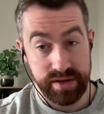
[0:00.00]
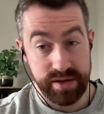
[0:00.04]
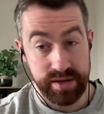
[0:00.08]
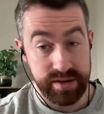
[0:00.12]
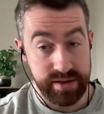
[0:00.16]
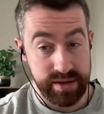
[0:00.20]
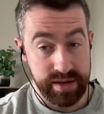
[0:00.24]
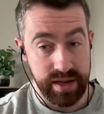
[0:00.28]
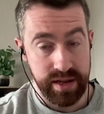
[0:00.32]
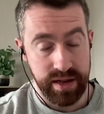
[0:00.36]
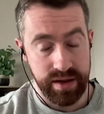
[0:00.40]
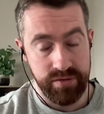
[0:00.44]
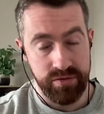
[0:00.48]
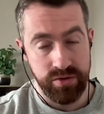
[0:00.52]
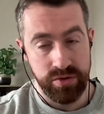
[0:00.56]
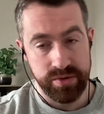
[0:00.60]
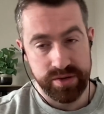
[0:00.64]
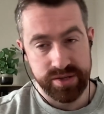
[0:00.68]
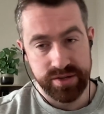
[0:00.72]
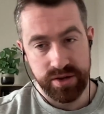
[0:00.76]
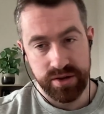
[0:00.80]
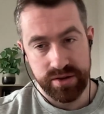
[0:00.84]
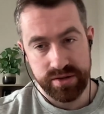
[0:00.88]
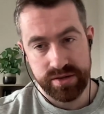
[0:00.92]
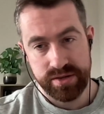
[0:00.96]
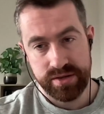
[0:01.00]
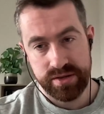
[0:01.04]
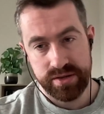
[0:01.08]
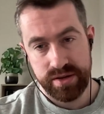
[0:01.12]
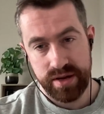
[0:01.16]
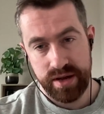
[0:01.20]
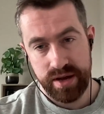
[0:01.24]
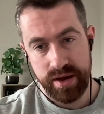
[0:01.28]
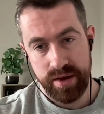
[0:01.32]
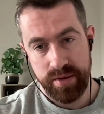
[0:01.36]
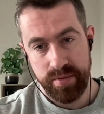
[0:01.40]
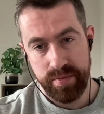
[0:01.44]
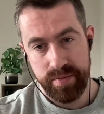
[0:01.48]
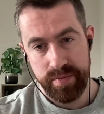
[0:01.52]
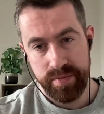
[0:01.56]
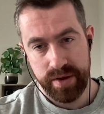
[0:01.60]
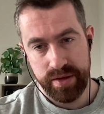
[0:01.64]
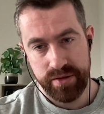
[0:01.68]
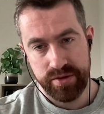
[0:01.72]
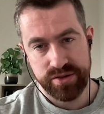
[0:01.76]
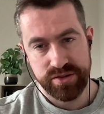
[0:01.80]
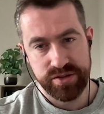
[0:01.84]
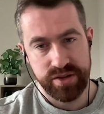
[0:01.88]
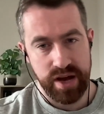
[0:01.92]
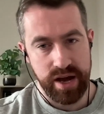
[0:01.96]
deliver results, and
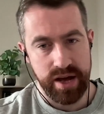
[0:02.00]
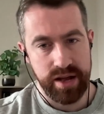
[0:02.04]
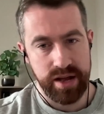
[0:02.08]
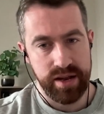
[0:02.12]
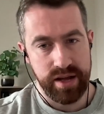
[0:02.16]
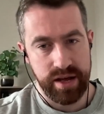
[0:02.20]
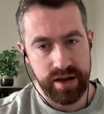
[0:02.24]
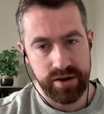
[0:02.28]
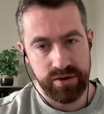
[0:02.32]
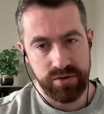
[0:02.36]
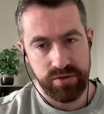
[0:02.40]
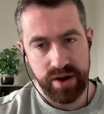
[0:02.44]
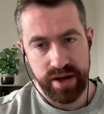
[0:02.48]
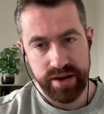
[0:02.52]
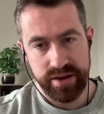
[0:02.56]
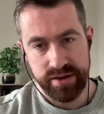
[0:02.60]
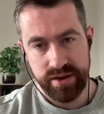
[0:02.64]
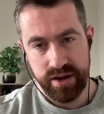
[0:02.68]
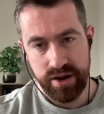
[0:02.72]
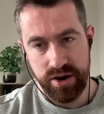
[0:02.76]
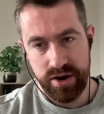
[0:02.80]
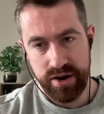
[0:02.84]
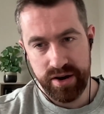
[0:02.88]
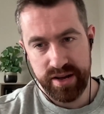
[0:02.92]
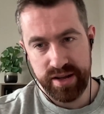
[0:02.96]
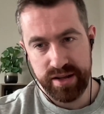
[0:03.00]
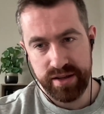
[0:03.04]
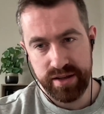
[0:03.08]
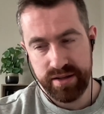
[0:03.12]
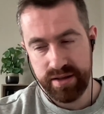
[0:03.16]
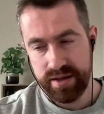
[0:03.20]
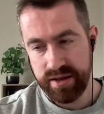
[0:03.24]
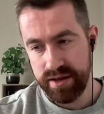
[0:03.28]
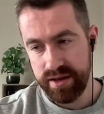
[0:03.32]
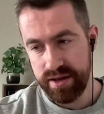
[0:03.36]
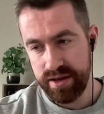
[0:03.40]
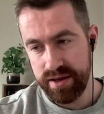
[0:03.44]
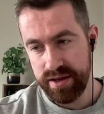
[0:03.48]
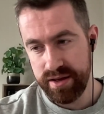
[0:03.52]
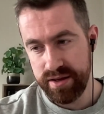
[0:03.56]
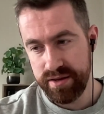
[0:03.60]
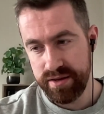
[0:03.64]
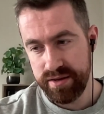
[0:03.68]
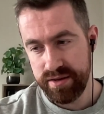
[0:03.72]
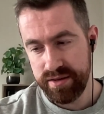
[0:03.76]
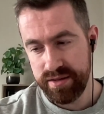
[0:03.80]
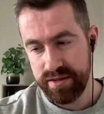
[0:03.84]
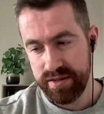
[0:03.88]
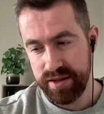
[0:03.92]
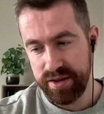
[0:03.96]
there's not a lot of granularity
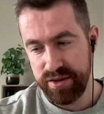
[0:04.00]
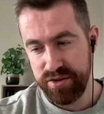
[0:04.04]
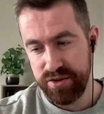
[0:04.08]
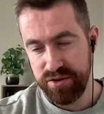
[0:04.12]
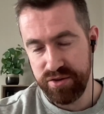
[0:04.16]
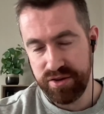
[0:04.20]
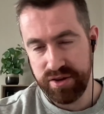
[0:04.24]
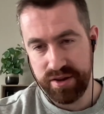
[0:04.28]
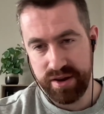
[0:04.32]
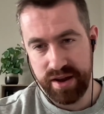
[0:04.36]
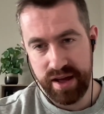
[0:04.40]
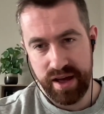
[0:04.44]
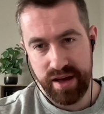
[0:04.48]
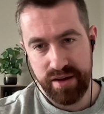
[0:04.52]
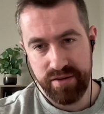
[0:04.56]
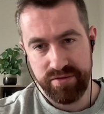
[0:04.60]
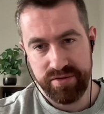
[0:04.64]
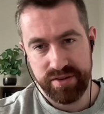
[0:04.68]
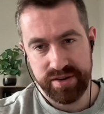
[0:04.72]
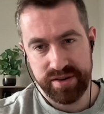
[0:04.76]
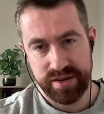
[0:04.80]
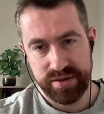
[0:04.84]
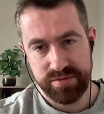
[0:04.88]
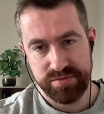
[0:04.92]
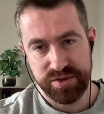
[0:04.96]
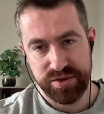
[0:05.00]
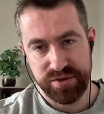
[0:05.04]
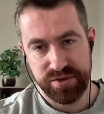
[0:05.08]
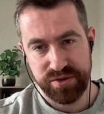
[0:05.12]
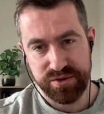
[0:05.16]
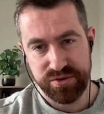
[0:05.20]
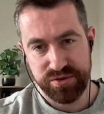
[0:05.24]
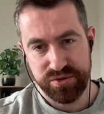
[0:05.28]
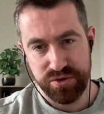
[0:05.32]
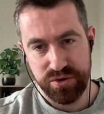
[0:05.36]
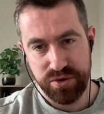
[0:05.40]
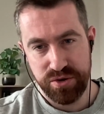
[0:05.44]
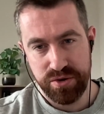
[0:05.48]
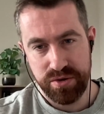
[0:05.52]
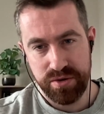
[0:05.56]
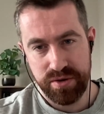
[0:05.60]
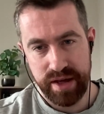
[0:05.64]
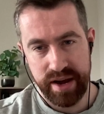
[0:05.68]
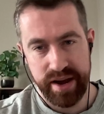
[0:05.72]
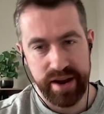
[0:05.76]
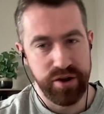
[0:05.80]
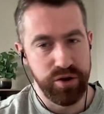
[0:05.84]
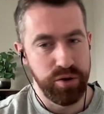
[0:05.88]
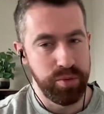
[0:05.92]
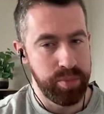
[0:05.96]
that you can have in terms of control. And
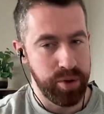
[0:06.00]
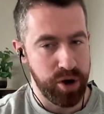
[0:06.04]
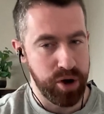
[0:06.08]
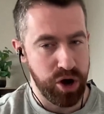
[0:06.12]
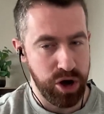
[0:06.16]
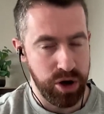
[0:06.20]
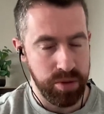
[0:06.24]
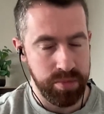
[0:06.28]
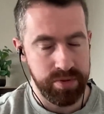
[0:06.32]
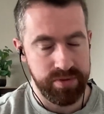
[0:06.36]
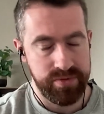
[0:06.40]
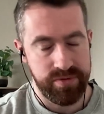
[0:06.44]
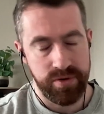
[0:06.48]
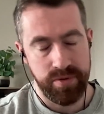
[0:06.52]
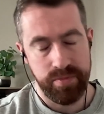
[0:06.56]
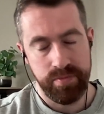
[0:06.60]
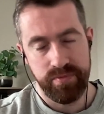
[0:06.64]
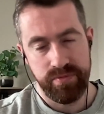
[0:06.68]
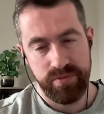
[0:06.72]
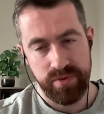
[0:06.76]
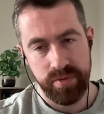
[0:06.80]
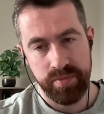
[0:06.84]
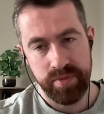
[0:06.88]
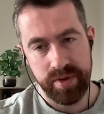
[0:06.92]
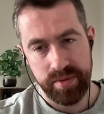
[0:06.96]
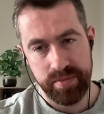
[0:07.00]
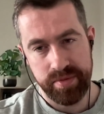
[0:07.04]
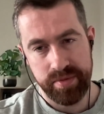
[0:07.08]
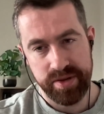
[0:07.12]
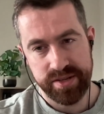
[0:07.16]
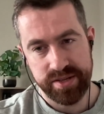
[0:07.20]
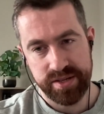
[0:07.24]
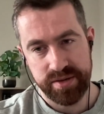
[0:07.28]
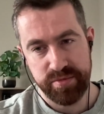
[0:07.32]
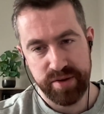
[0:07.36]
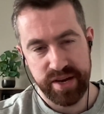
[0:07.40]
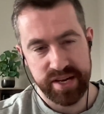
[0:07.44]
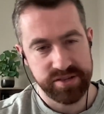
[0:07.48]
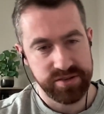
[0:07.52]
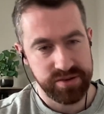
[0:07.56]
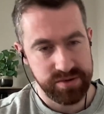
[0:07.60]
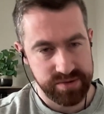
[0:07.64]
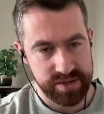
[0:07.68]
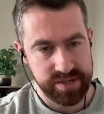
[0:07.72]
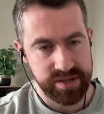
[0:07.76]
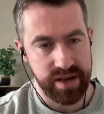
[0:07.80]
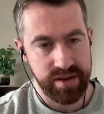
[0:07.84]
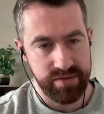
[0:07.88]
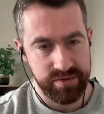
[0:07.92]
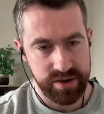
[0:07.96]
I know Bob from PPC Mastery was
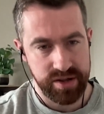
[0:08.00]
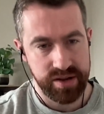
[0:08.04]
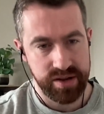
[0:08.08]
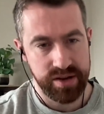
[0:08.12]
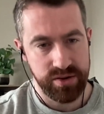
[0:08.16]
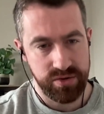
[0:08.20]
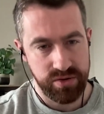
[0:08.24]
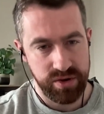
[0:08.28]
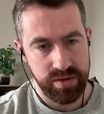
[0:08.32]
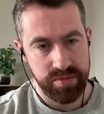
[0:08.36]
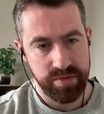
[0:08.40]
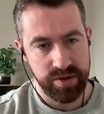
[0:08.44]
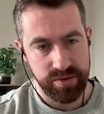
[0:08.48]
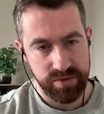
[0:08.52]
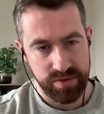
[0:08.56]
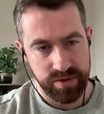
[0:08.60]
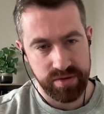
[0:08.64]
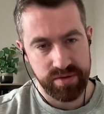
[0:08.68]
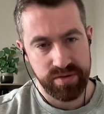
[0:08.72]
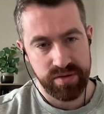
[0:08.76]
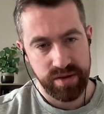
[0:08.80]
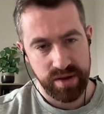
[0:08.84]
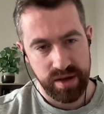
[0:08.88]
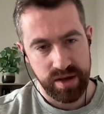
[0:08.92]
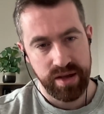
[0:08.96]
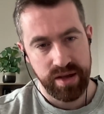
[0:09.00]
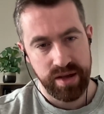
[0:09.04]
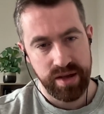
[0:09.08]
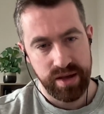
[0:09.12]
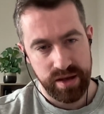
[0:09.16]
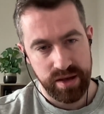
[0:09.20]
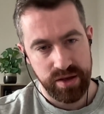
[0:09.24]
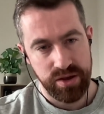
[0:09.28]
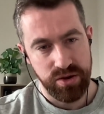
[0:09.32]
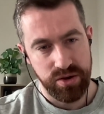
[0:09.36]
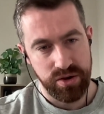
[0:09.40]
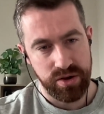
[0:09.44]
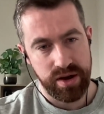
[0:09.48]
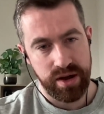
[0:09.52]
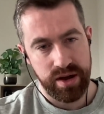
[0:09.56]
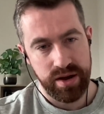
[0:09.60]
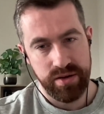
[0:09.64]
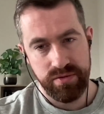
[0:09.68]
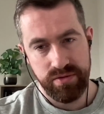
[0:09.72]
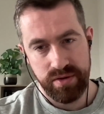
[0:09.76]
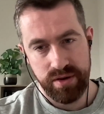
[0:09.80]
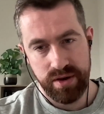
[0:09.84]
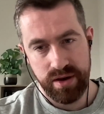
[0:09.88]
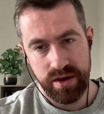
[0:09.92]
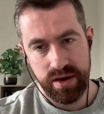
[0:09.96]
definitely in agreement with your kind
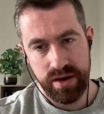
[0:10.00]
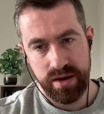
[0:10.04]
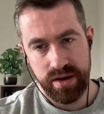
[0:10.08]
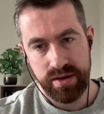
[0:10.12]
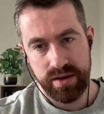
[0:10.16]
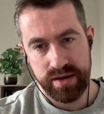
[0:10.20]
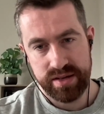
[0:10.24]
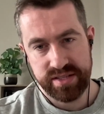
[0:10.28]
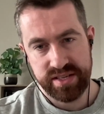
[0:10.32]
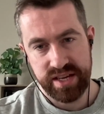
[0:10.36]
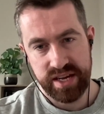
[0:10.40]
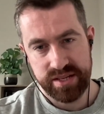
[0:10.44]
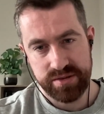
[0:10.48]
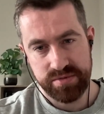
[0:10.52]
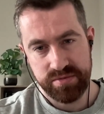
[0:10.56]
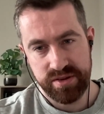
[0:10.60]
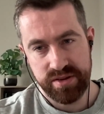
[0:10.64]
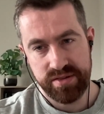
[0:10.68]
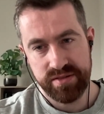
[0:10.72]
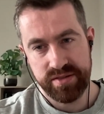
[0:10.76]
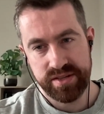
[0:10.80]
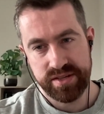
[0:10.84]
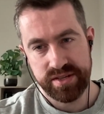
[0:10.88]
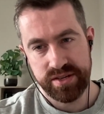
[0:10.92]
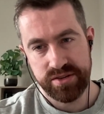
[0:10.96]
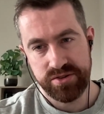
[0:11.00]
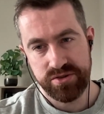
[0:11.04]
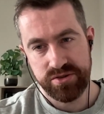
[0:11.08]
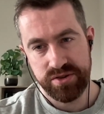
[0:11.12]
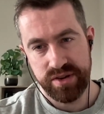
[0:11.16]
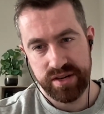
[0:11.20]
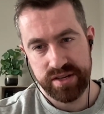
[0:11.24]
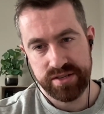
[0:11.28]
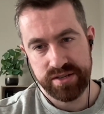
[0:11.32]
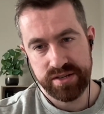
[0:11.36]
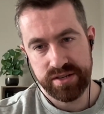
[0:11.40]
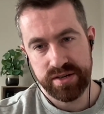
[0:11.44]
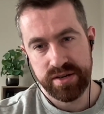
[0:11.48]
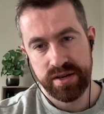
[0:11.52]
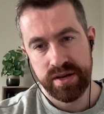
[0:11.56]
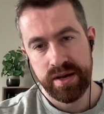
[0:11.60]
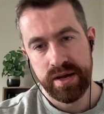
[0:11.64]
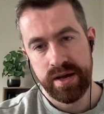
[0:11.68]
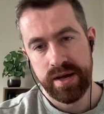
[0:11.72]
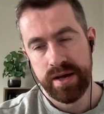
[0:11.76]
of assessment of the situation.